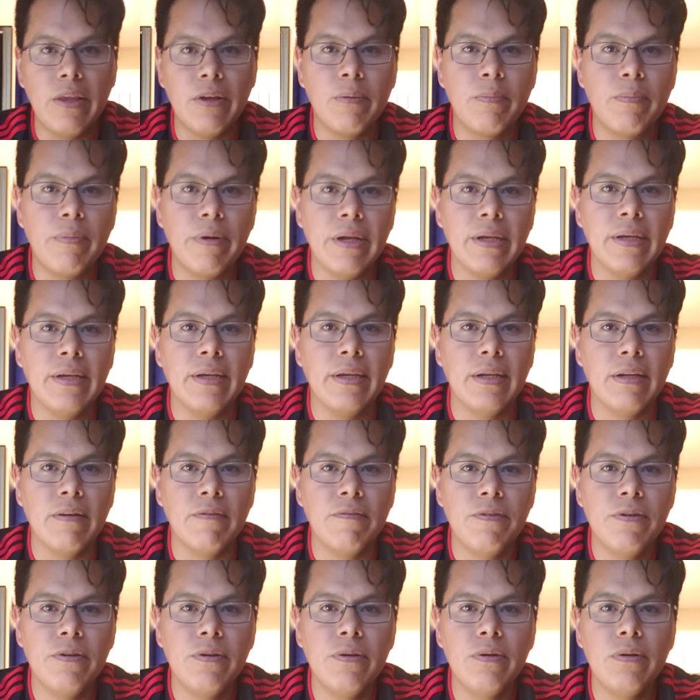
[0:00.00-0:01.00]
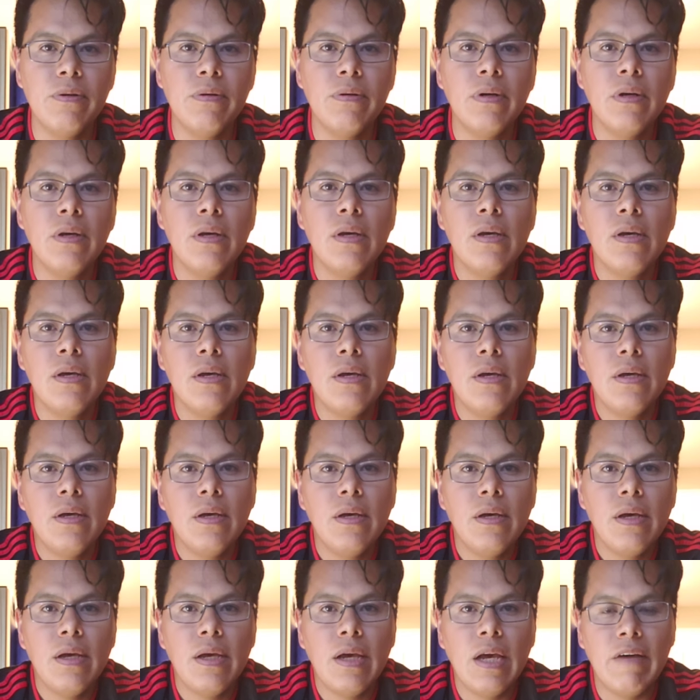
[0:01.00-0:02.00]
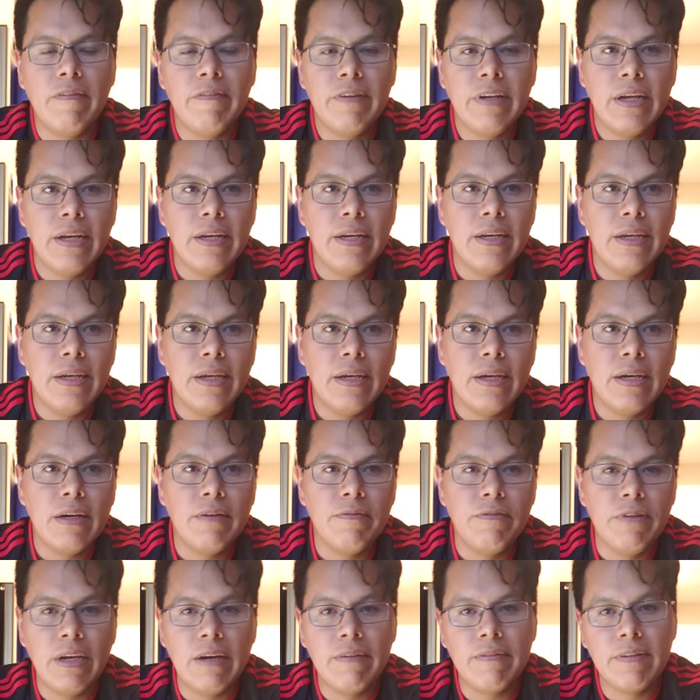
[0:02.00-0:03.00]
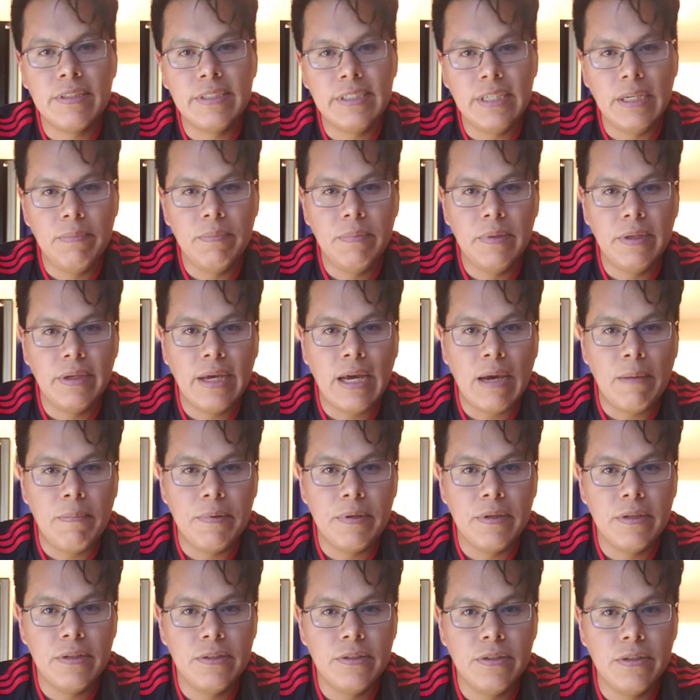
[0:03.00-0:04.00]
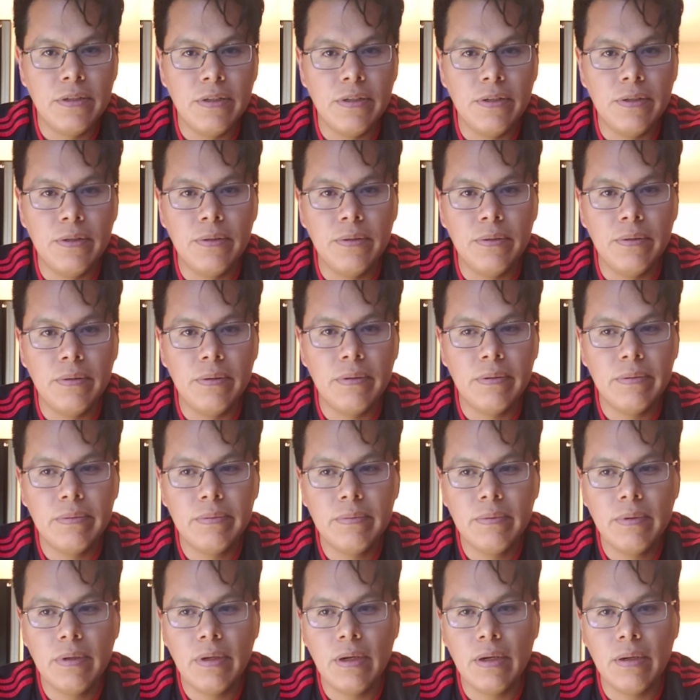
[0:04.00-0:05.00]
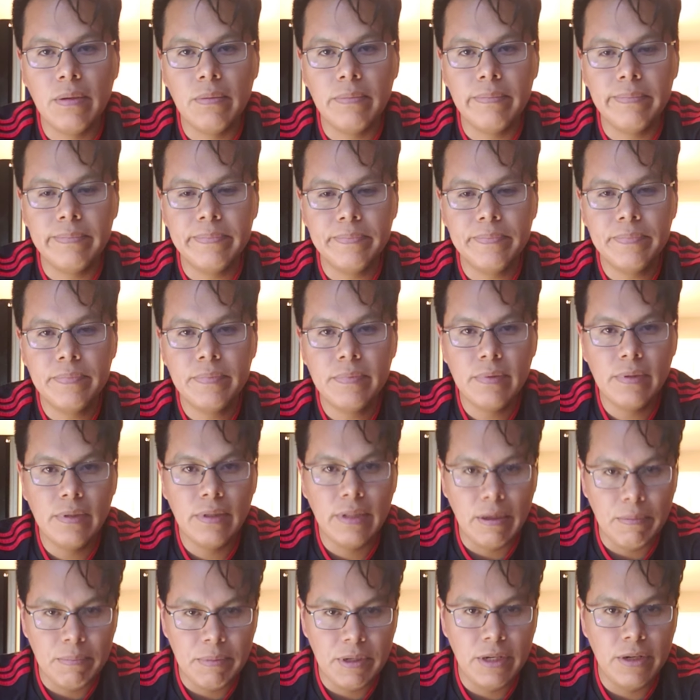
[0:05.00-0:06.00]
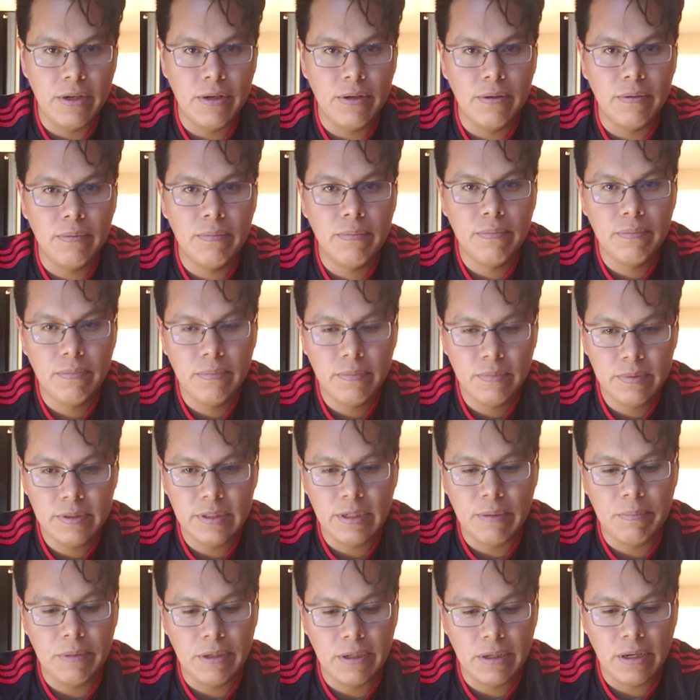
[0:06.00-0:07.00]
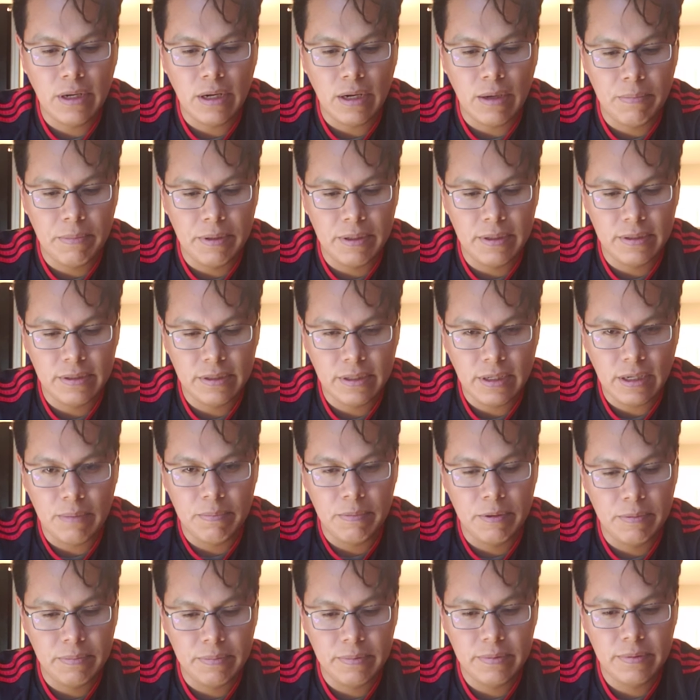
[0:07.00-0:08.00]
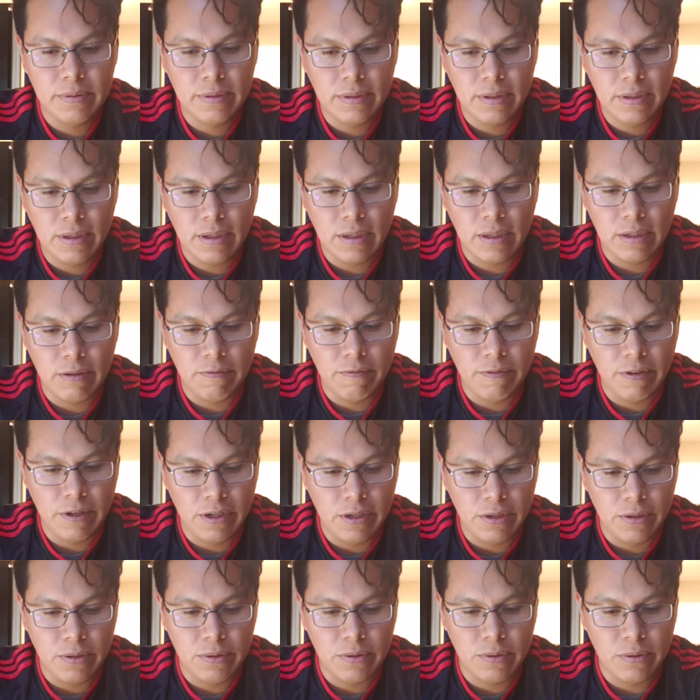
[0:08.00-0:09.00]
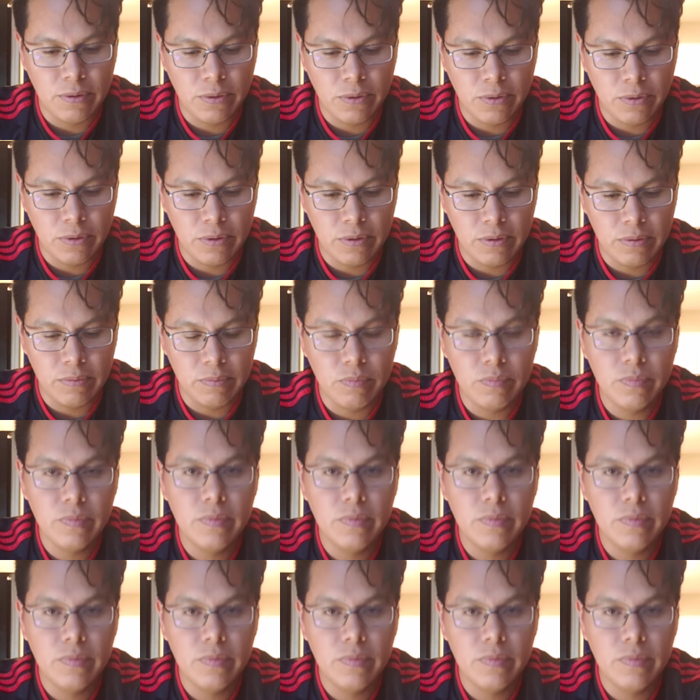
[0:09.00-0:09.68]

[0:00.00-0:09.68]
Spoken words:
they're breaking. If you have an idea, if you have the same thing happening to you, let me know. Send me a comment on the video, or